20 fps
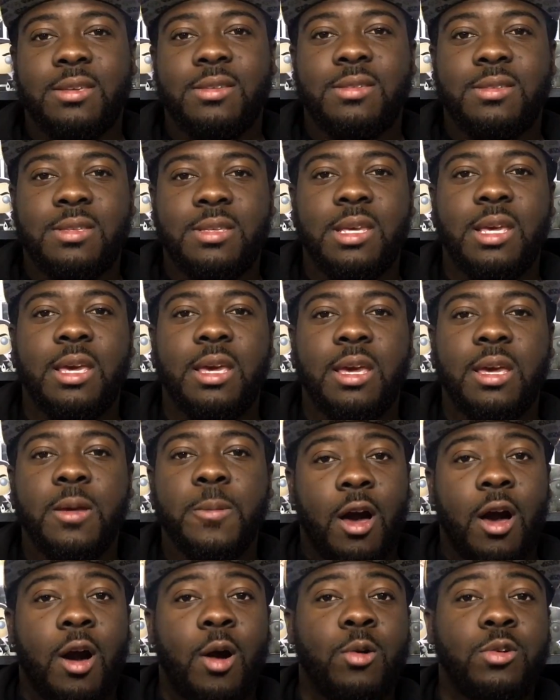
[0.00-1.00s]
to see
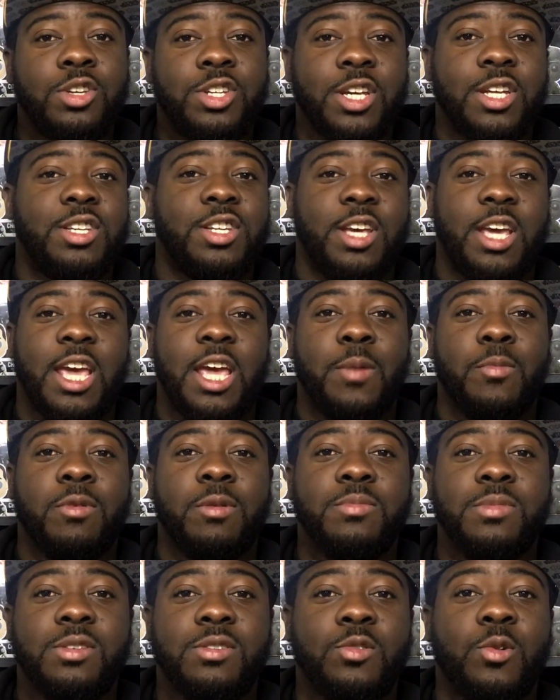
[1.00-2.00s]
how J.J.
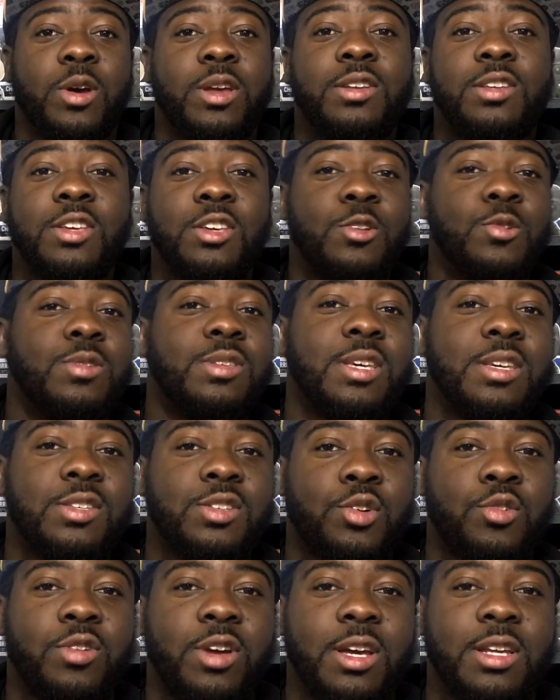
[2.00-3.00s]
Abrams is going to use his
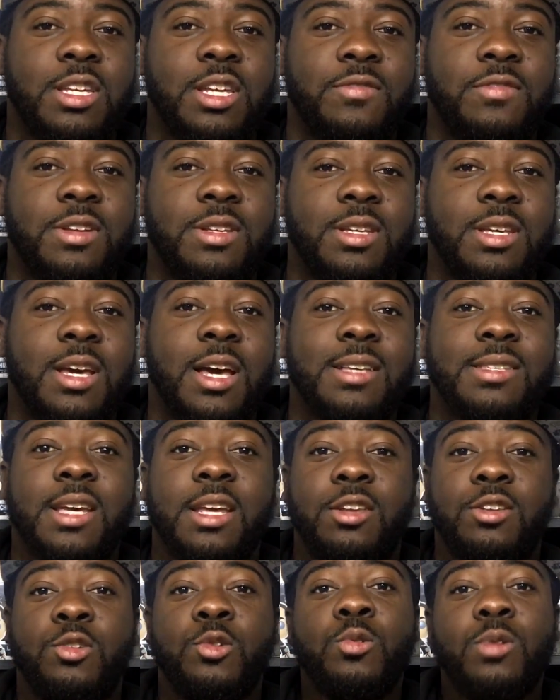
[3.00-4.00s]
creativity because I
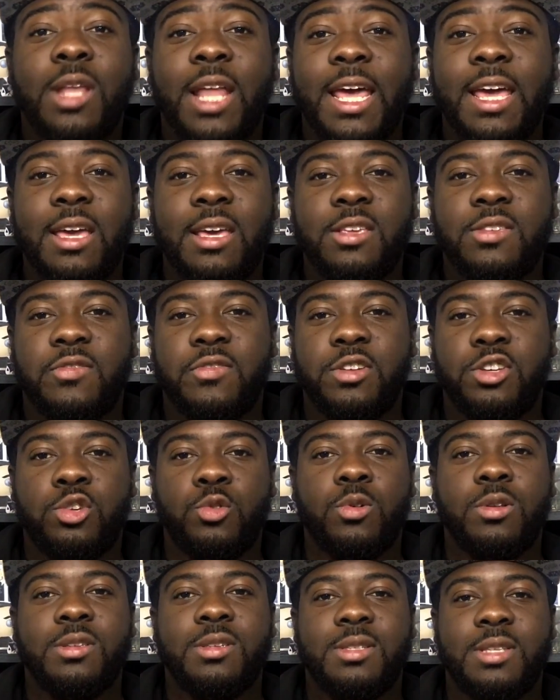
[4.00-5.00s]
do like his
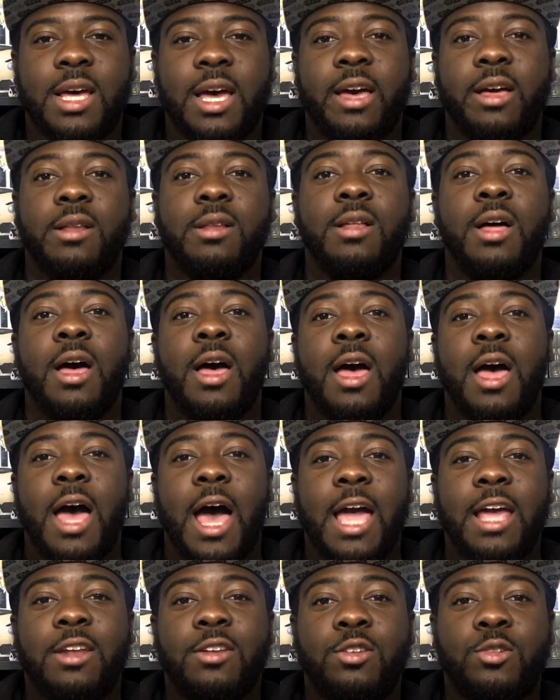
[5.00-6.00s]
visual style.
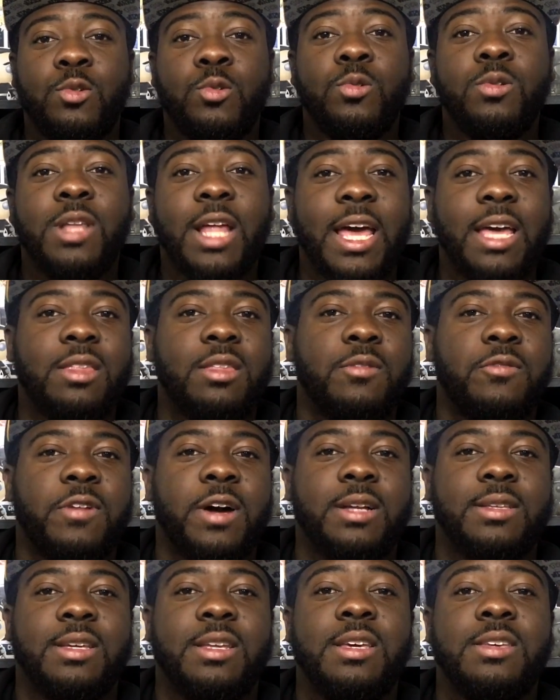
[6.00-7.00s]
I do like the
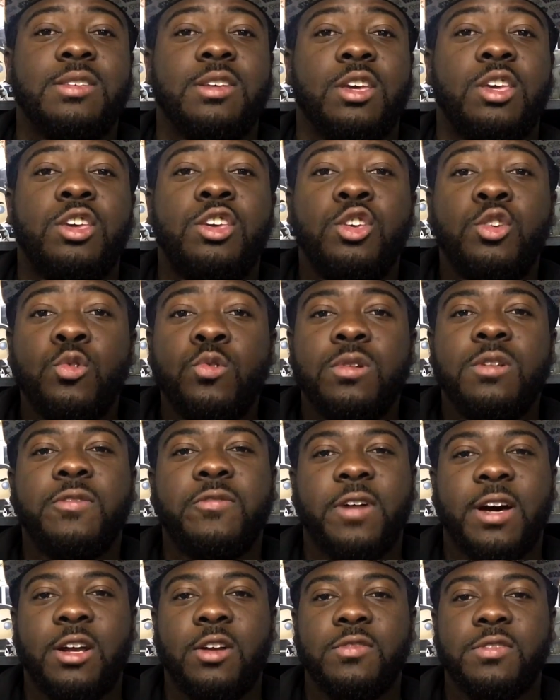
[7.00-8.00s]
fact that he's a huge
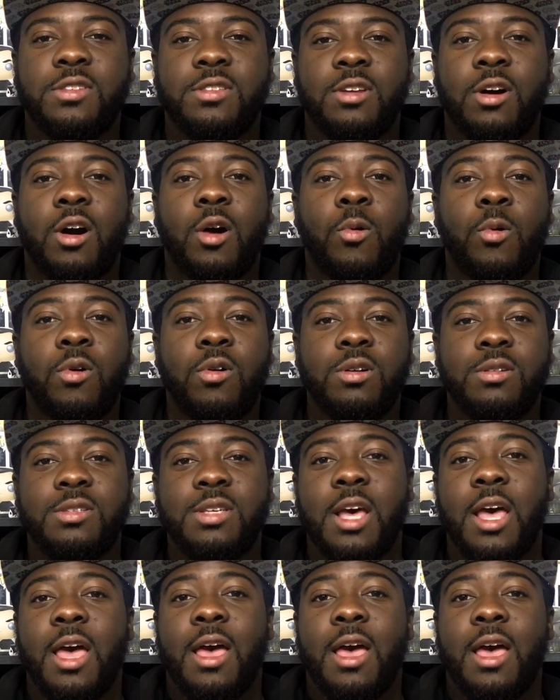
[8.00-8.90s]
fan of Star Wars